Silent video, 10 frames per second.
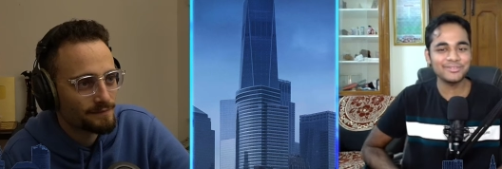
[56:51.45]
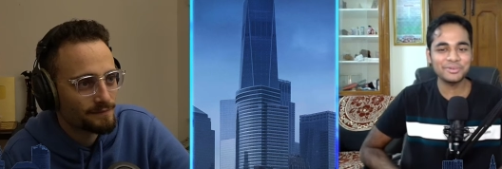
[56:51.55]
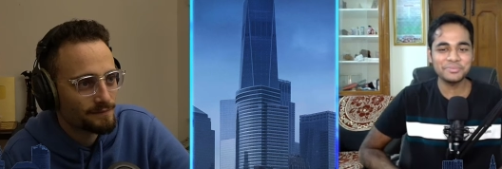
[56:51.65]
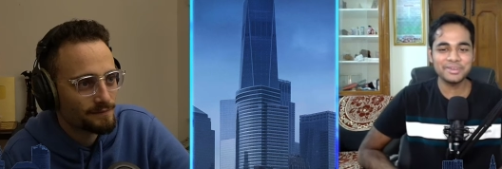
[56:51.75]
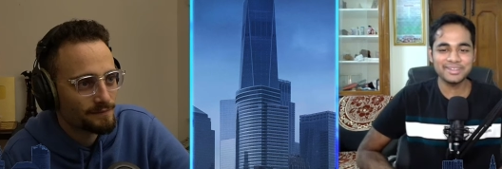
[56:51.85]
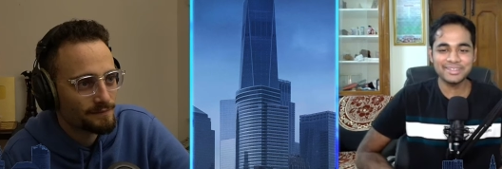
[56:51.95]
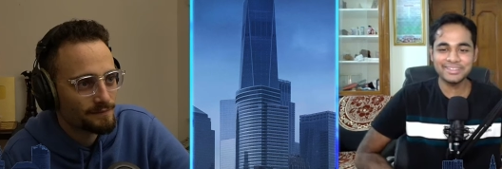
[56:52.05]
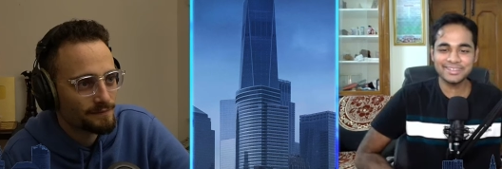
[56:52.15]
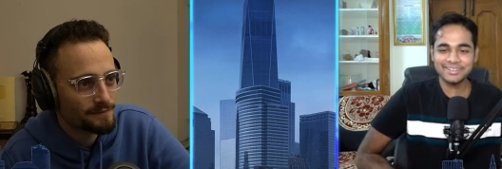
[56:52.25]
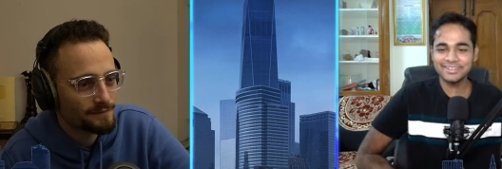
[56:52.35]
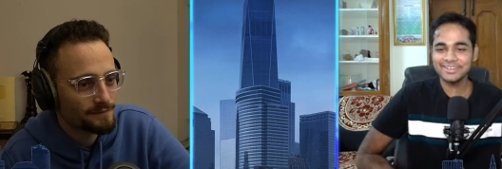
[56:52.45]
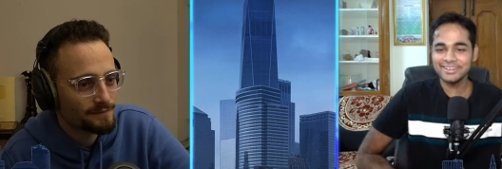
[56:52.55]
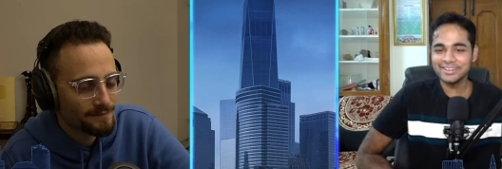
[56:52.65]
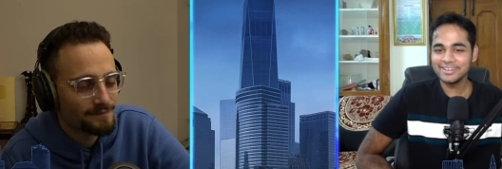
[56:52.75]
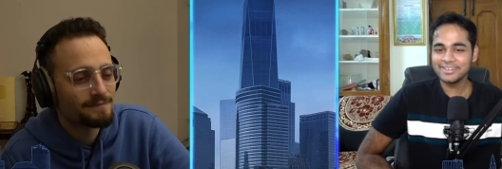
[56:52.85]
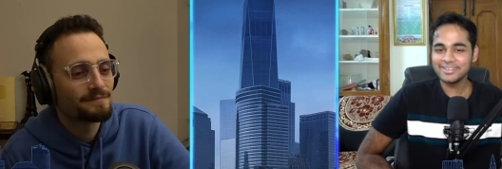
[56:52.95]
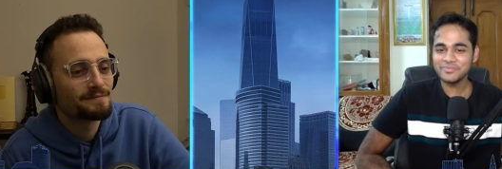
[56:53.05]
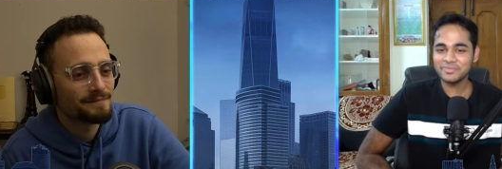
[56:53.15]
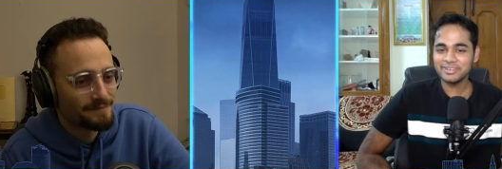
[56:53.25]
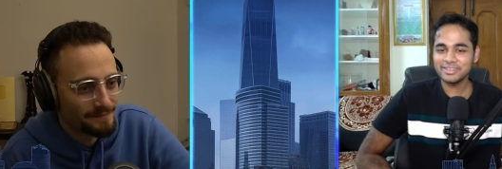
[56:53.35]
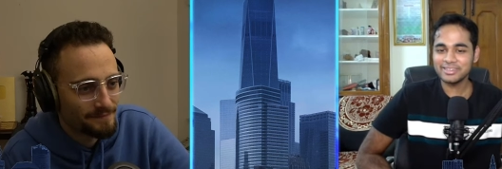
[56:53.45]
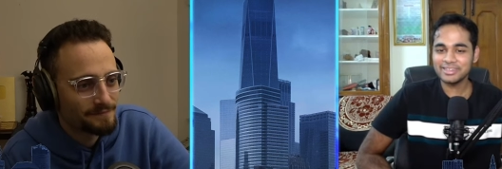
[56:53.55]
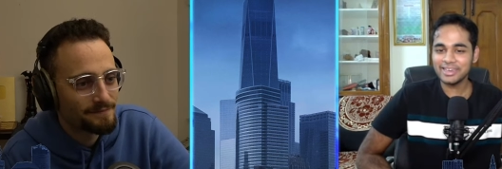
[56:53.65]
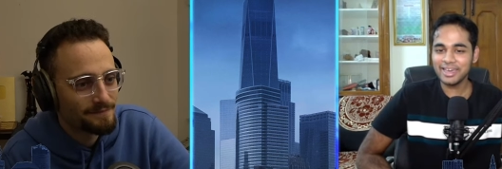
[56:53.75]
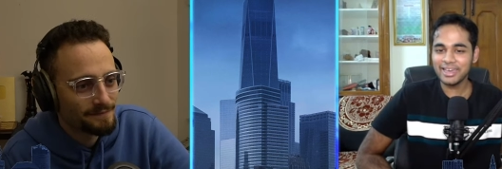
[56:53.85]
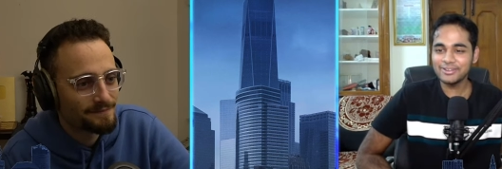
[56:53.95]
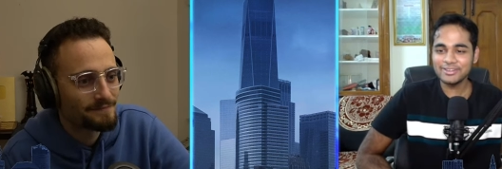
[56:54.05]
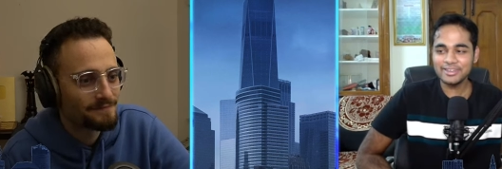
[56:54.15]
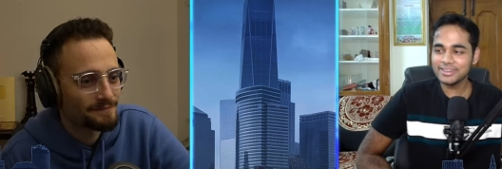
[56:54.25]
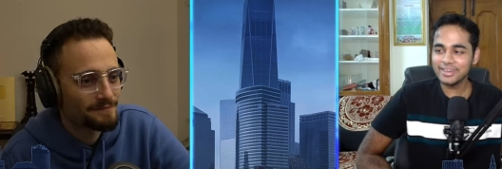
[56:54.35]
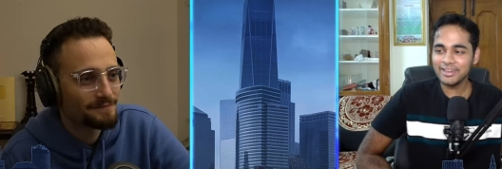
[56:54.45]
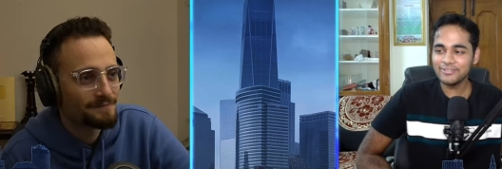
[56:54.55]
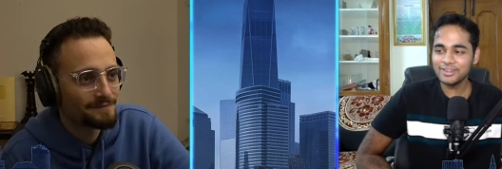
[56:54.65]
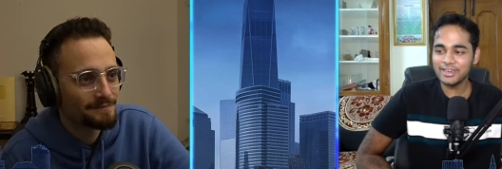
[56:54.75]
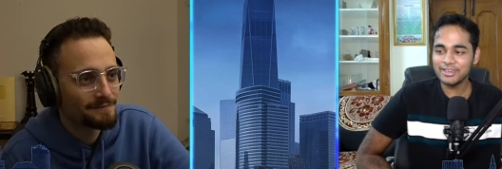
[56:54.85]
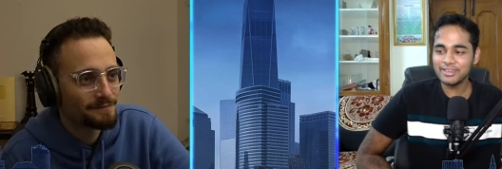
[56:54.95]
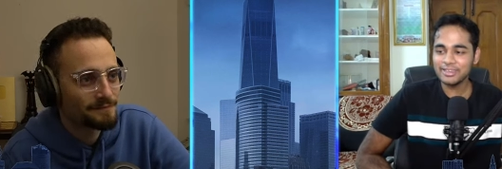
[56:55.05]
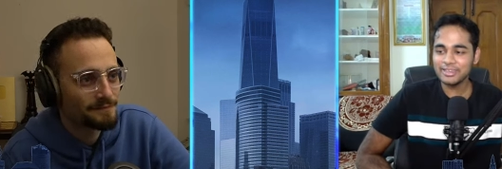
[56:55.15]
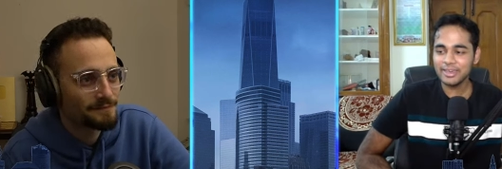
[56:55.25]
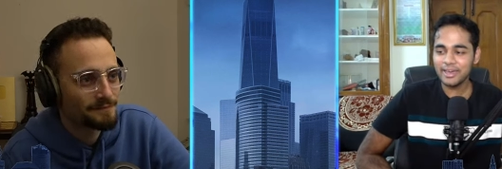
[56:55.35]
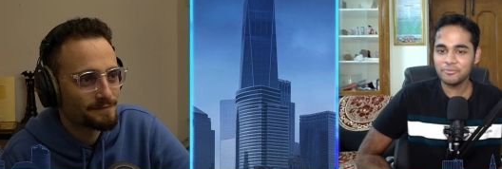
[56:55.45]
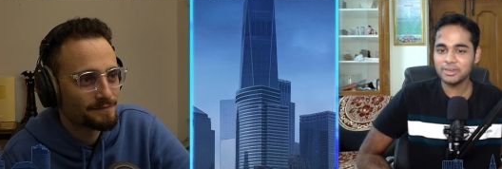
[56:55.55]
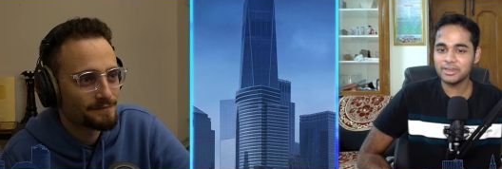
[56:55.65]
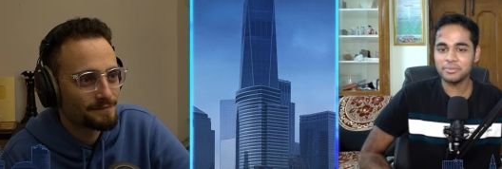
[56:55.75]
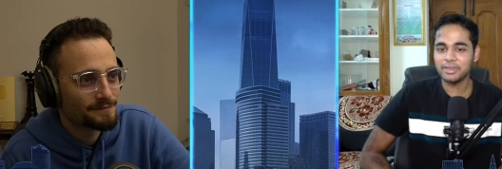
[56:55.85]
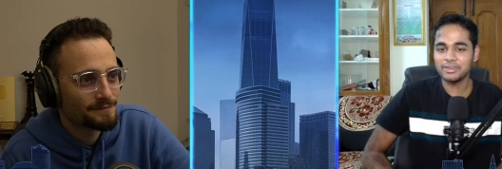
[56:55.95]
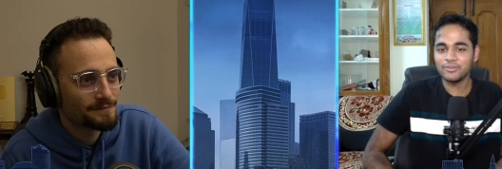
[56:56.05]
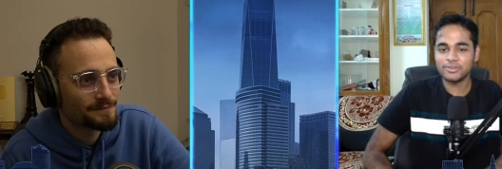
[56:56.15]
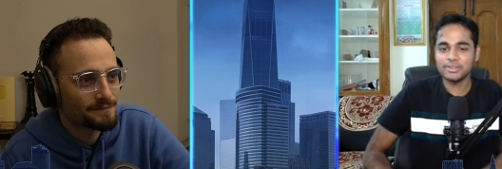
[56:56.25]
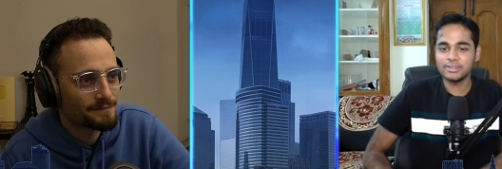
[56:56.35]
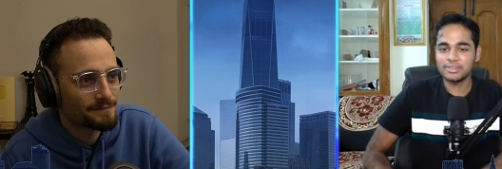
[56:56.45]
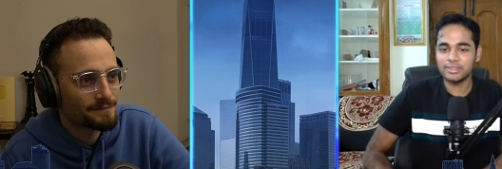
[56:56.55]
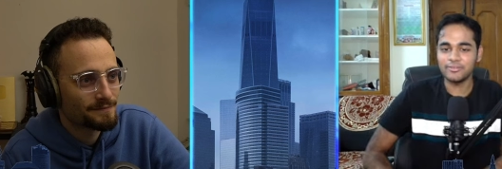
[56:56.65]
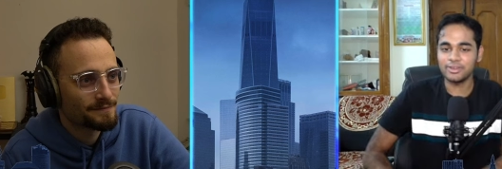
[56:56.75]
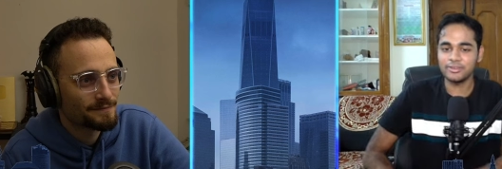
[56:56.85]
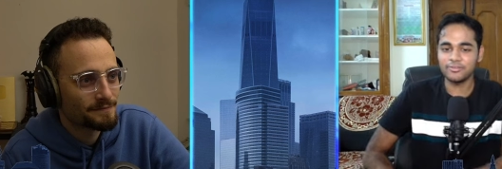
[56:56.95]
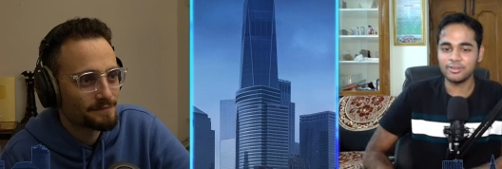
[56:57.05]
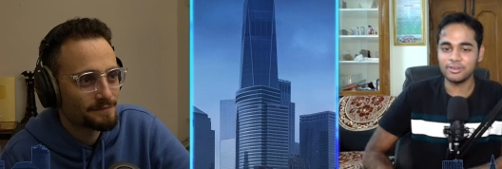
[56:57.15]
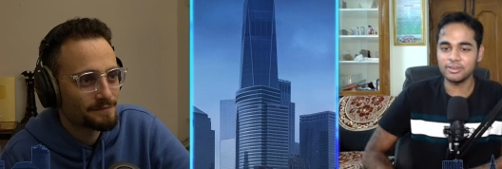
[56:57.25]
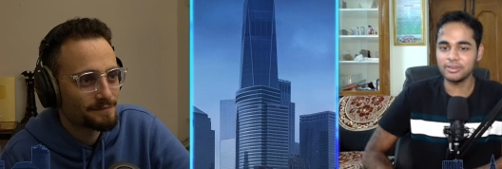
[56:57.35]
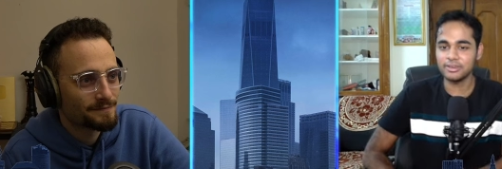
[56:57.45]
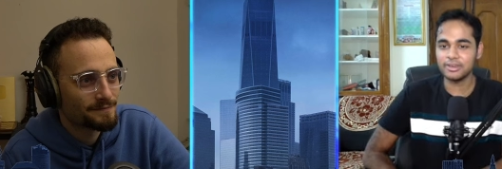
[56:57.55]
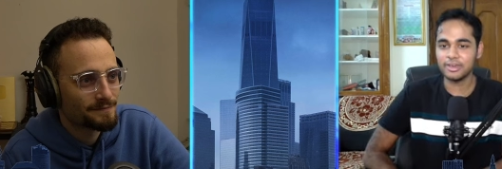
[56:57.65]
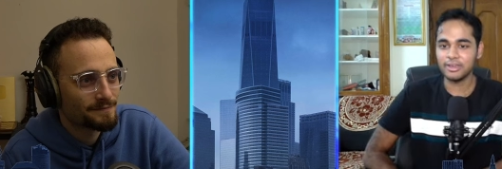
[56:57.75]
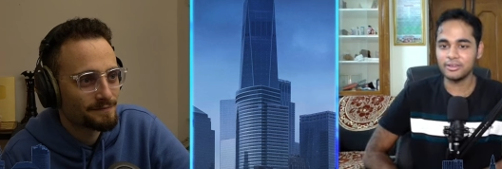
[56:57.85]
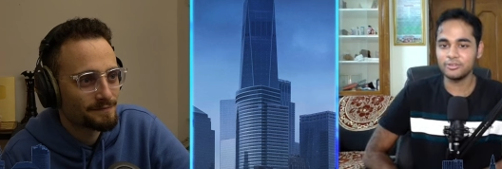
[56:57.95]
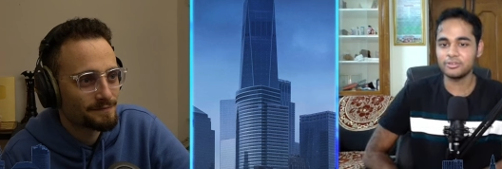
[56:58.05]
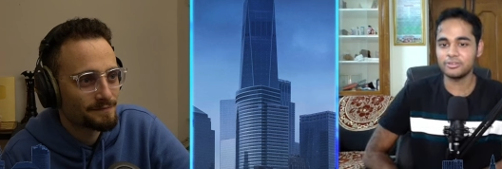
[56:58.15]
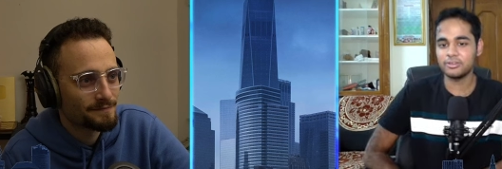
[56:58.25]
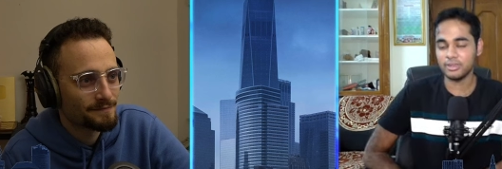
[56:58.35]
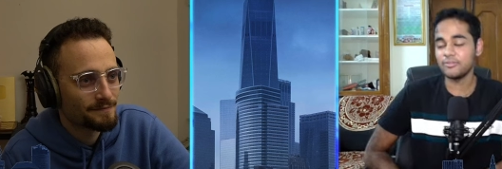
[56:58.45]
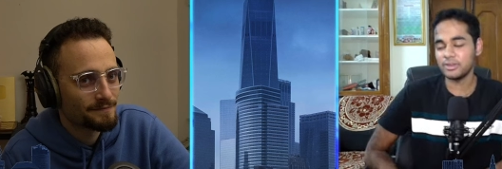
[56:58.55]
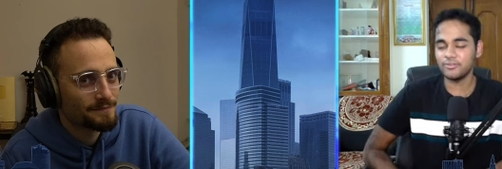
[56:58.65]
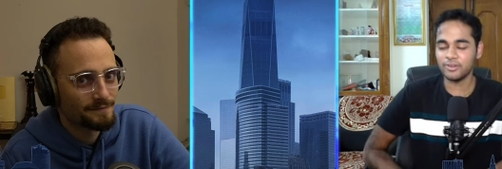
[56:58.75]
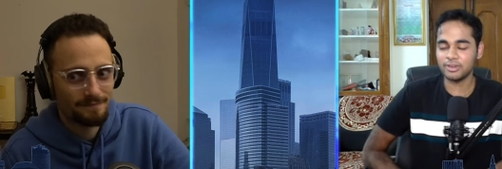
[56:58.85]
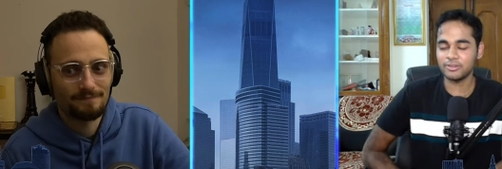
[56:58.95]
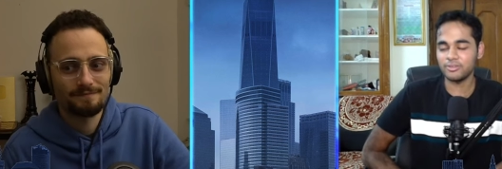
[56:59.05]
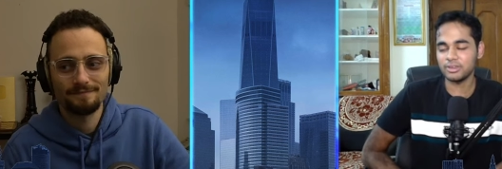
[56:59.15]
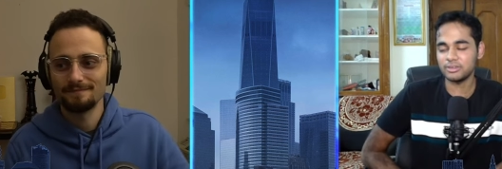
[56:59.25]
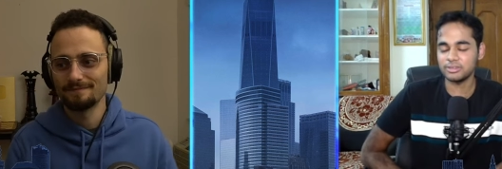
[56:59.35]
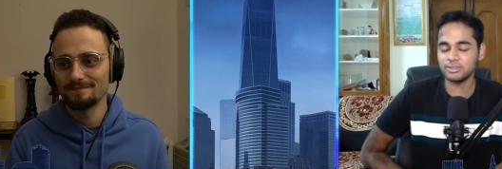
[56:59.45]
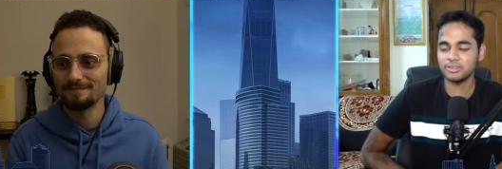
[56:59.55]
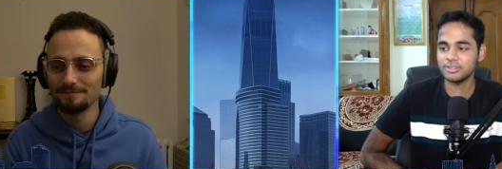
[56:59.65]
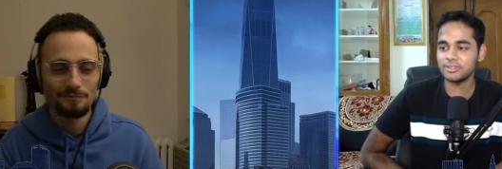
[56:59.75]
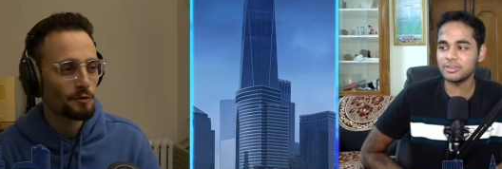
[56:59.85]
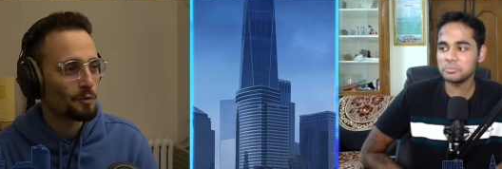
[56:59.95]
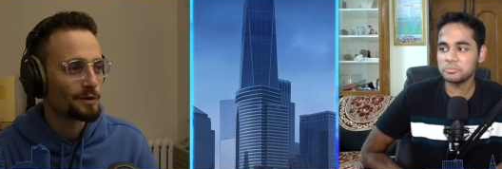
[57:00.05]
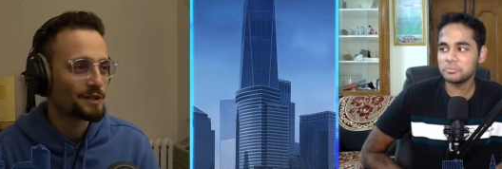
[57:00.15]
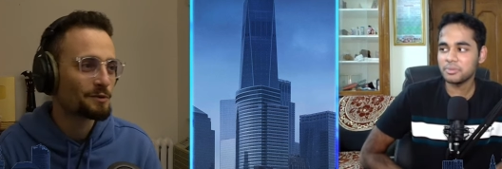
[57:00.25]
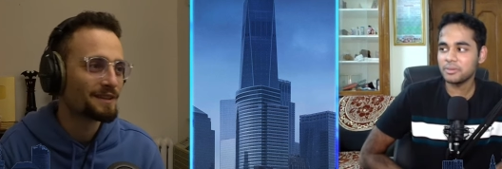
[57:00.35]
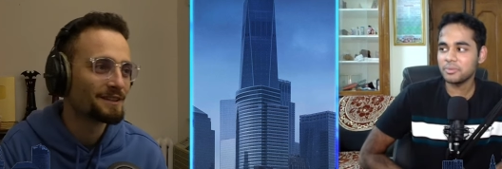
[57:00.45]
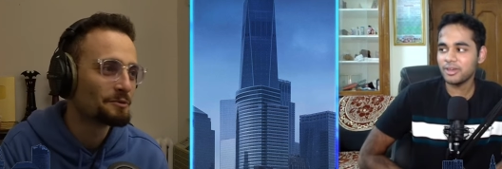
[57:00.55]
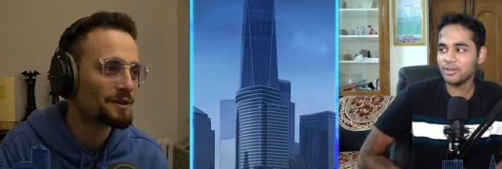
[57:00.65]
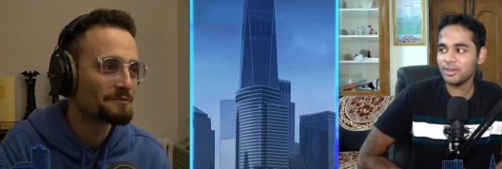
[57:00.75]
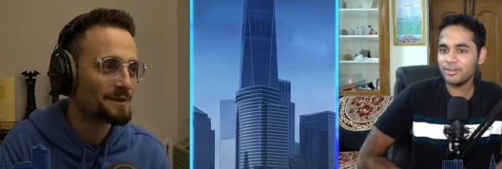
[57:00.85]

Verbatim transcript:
Speaker 1: would be interesting. But I don't think I would have become any of this, even if I had not even if I quit chess.
Speaker 2: What do you Maybe think I... you would have